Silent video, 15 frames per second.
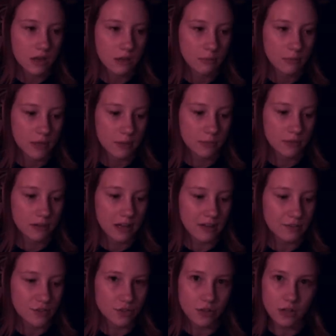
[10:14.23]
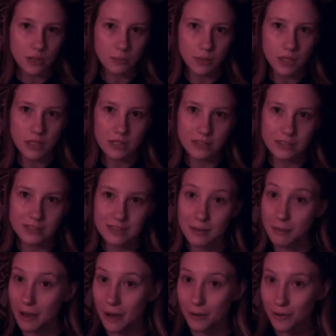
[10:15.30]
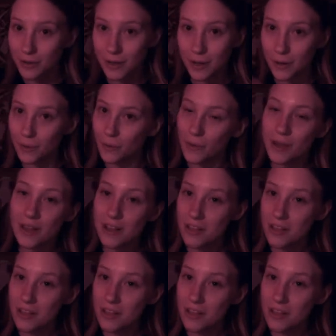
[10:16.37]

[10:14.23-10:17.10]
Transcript: people have strong opinions about, you know,